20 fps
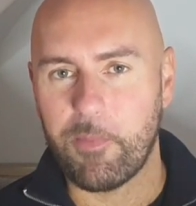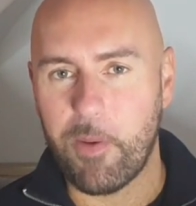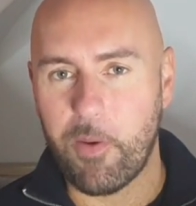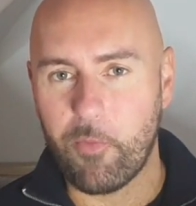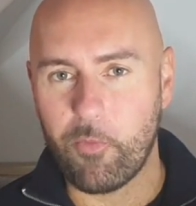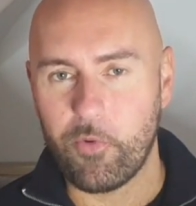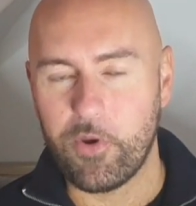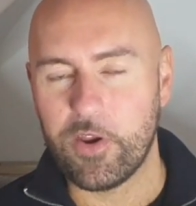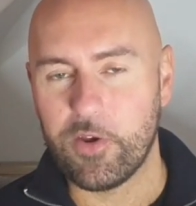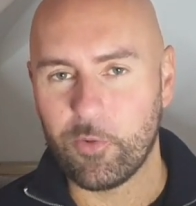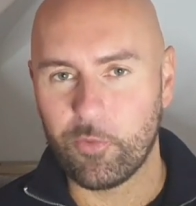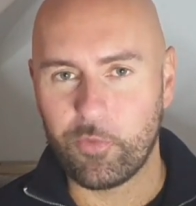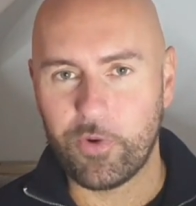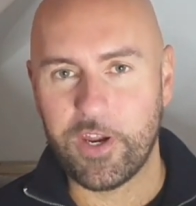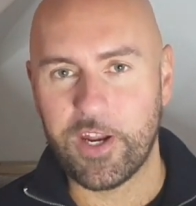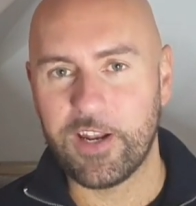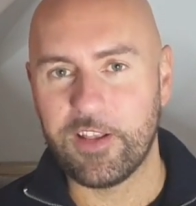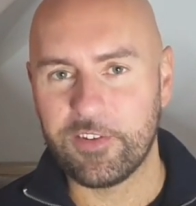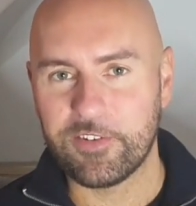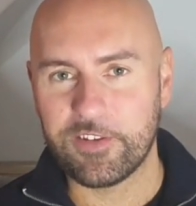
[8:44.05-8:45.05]
a
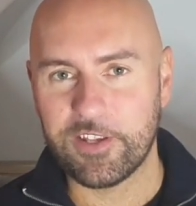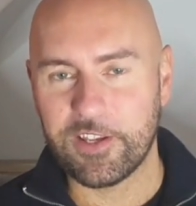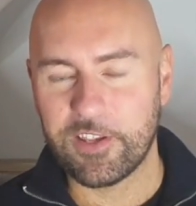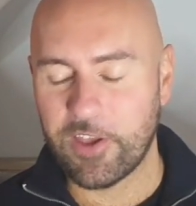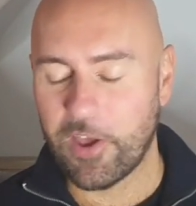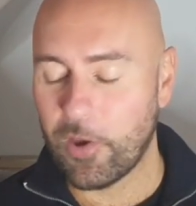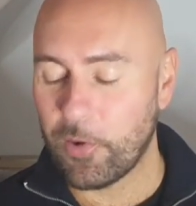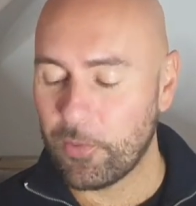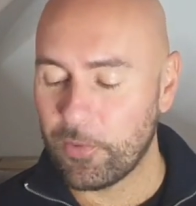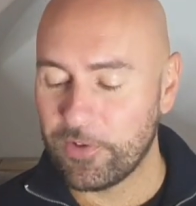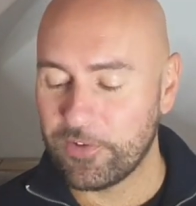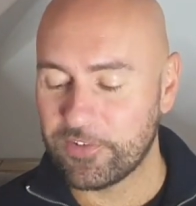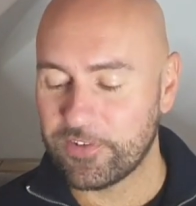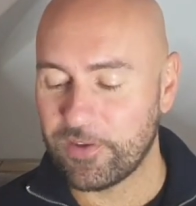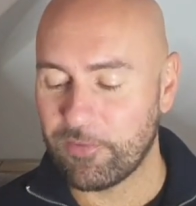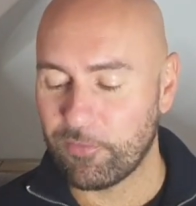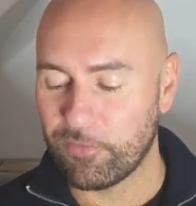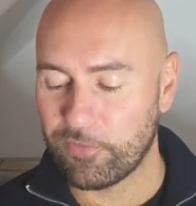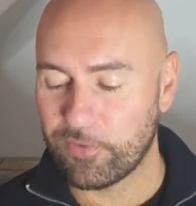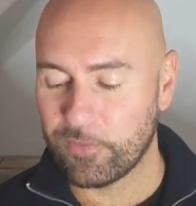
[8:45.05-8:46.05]
realistic cola
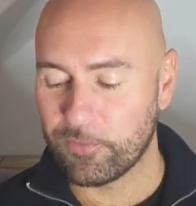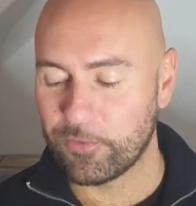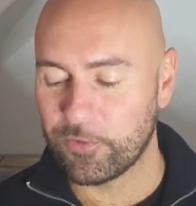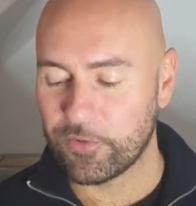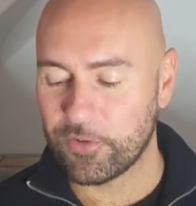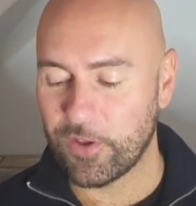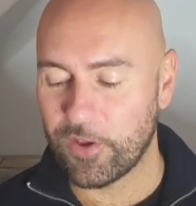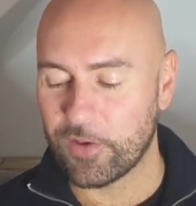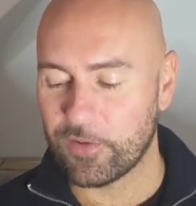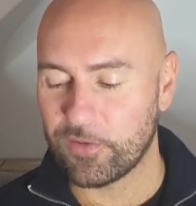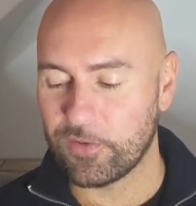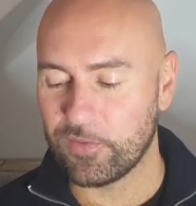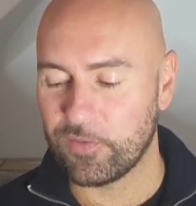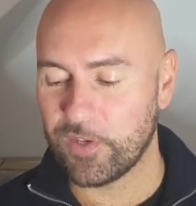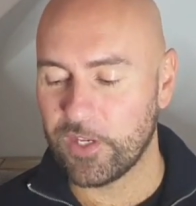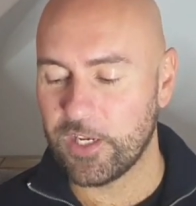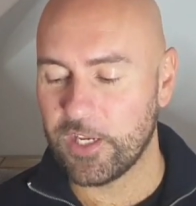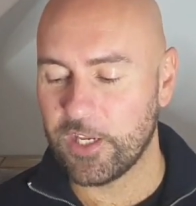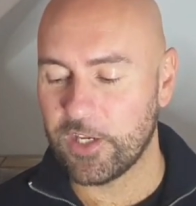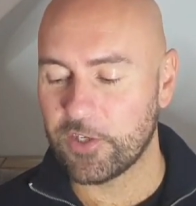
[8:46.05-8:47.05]
scent from start to
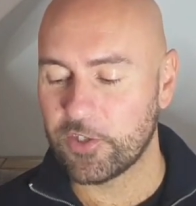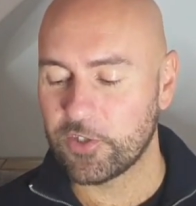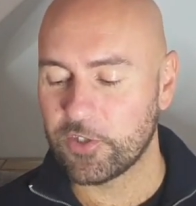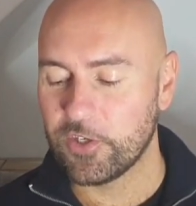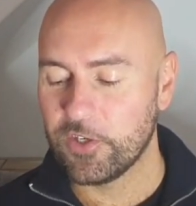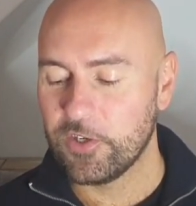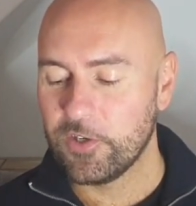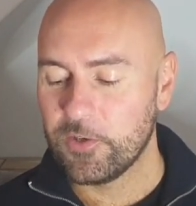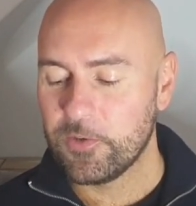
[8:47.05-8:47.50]
finish.